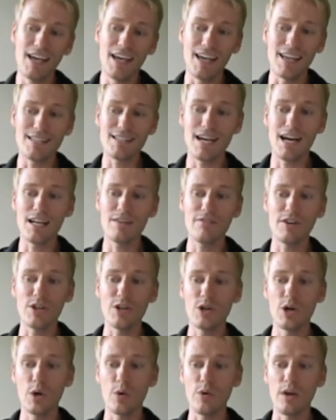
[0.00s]
It's kind of
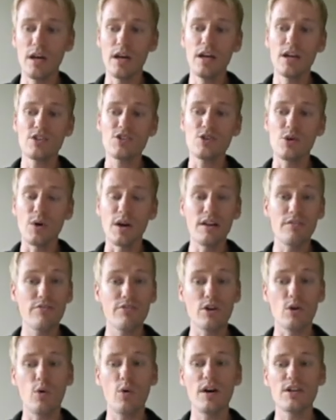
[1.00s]
unknown. So if
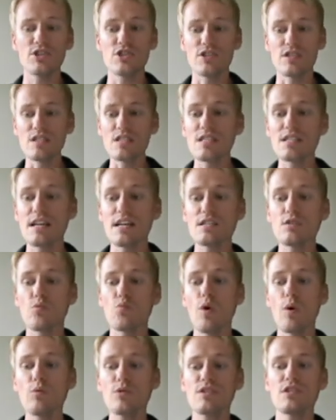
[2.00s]
the question says,
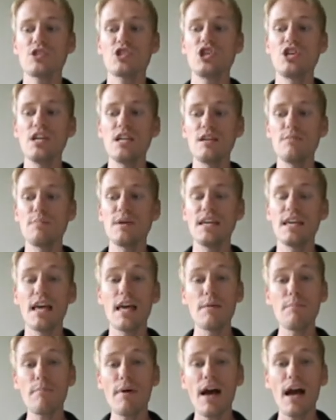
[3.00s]
what was the GDP
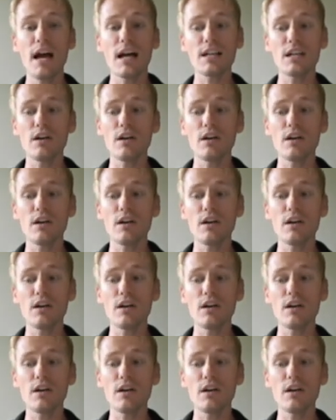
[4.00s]
impact